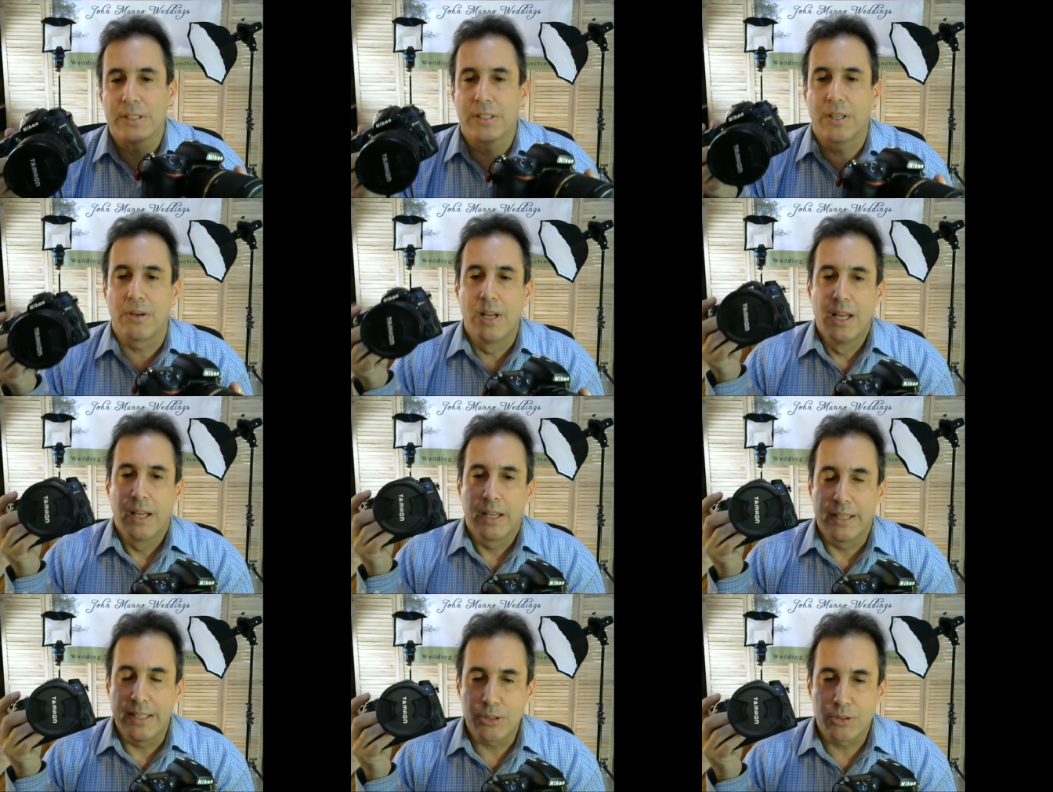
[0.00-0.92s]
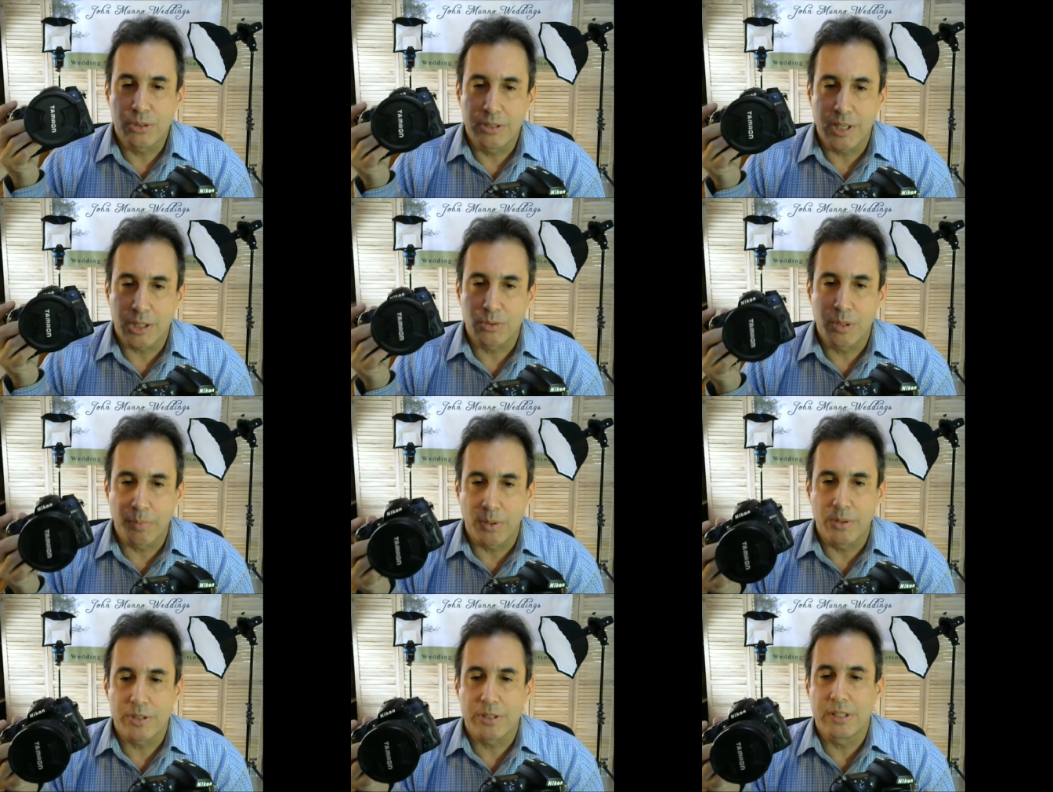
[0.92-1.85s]
You know, an introductory
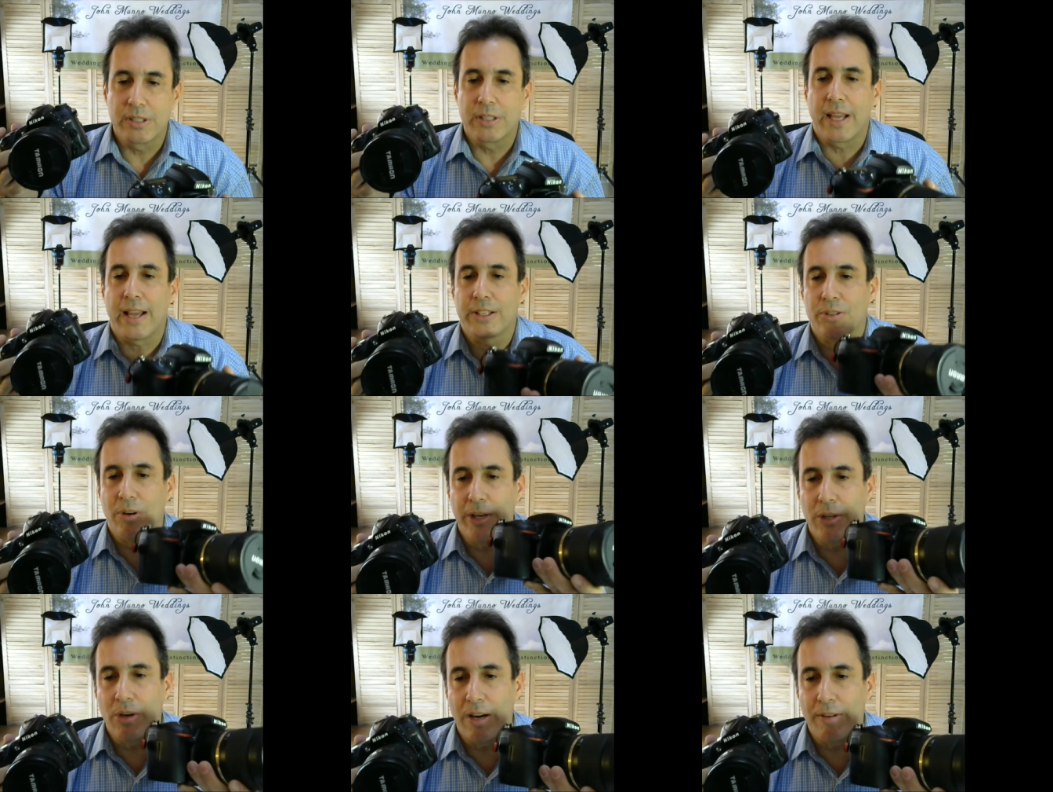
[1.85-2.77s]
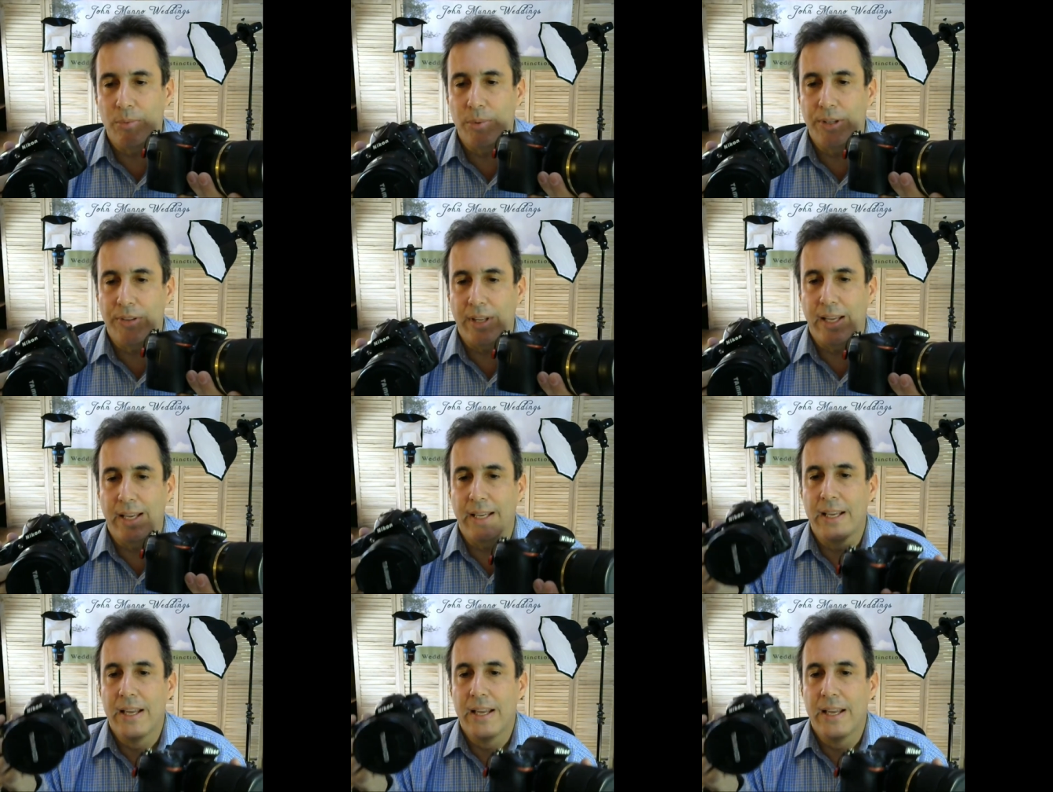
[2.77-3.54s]
person starting off with a